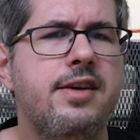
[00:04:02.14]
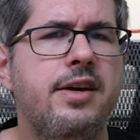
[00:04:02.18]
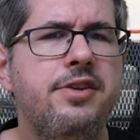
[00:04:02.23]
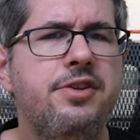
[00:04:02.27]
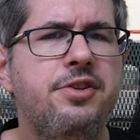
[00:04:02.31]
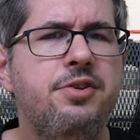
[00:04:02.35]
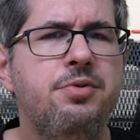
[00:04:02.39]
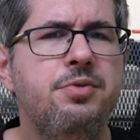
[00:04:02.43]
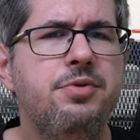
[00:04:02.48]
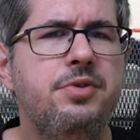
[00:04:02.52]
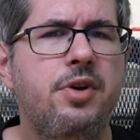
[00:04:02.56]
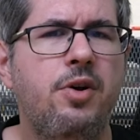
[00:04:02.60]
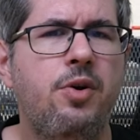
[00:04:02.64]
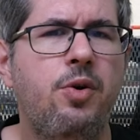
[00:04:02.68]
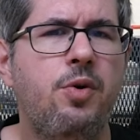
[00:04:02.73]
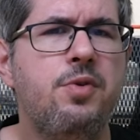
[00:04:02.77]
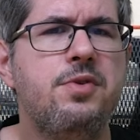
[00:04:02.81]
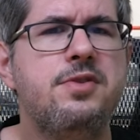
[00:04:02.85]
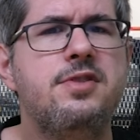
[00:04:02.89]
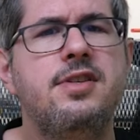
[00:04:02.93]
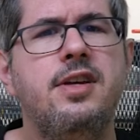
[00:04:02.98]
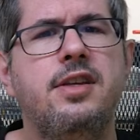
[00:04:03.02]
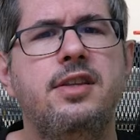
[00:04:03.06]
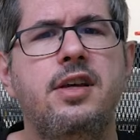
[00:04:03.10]
I knew the
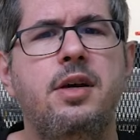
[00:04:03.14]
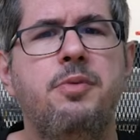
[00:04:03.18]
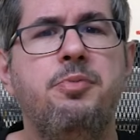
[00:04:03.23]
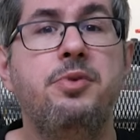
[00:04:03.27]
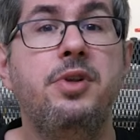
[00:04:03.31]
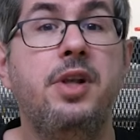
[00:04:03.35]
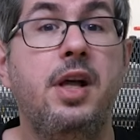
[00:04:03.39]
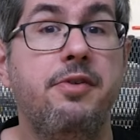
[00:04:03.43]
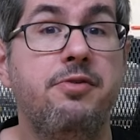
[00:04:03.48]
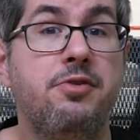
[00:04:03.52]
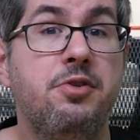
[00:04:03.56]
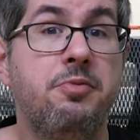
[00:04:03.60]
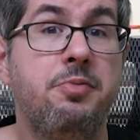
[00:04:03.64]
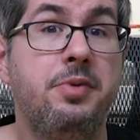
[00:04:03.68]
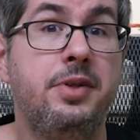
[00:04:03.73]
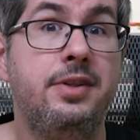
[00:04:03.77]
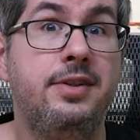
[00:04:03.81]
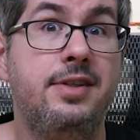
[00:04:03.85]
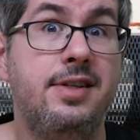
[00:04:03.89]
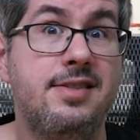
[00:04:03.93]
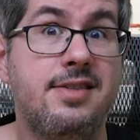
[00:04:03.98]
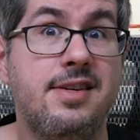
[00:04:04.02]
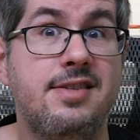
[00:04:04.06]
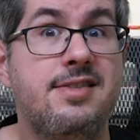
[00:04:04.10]
whole setup will have to be
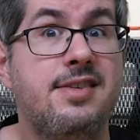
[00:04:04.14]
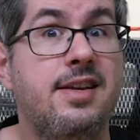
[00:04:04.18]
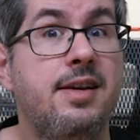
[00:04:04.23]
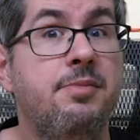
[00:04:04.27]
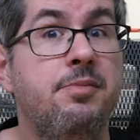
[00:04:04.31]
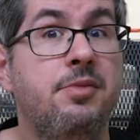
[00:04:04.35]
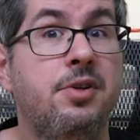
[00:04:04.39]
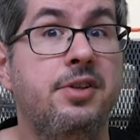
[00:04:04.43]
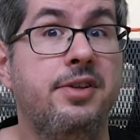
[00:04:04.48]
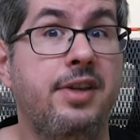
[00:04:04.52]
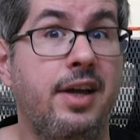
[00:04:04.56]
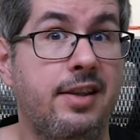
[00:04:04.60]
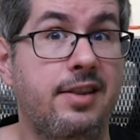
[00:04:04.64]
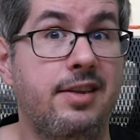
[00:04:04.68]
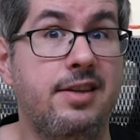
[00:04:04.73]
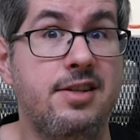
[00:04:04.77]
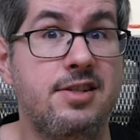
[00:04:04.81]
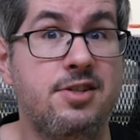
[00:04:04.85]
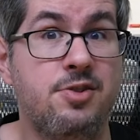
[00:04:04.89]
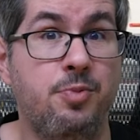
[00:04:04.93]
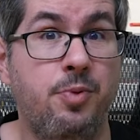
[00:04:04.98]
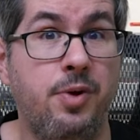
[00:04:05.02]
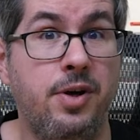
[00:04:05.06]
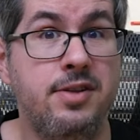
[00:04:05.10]
disassembled at
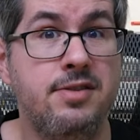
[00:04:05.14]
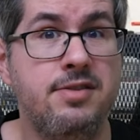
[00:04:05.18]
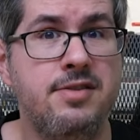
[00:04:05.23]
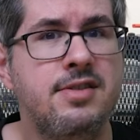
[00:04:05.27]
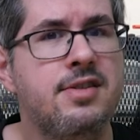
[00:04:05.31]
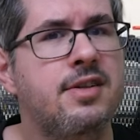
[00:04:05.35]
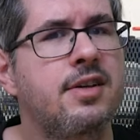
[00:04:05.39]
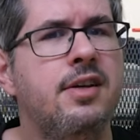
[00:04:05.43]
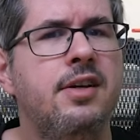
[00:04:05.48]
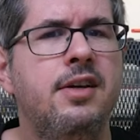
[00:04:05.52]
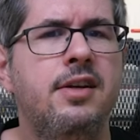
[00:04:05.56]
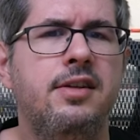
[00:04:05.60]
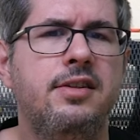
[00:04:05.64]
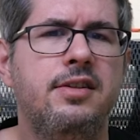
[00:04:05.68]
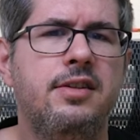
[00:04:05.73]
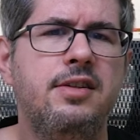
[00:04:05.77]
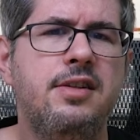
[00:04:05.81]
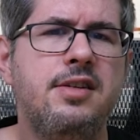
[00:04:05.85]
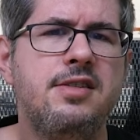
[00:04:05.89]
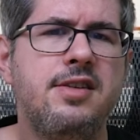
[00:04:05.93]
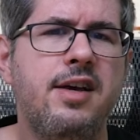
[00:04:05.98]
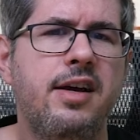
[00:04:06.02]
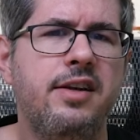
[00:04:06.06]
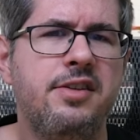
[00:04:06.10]
least once, the
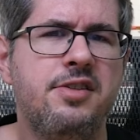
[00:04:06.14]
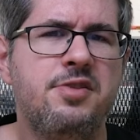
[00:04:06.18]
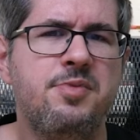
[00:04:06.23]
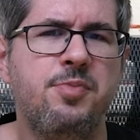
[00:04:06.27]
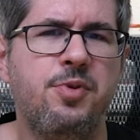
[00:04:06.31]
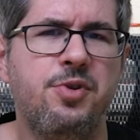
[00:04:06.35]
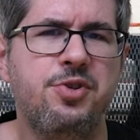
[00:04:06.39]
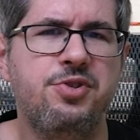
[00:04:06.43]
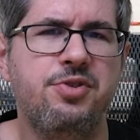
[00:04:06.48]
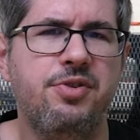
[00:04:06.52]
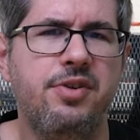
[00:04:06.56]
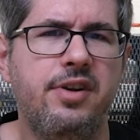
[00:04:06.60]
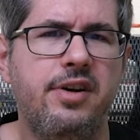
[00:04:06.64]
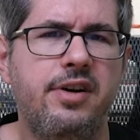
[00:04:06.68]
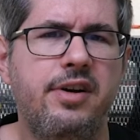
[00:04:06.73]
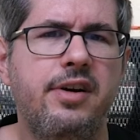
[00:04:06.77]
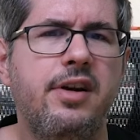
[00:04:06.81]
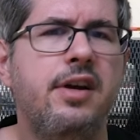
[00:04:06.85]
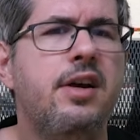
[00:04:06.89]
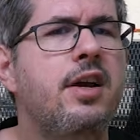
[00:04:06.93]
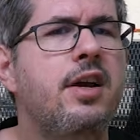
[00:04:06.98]
design is modular.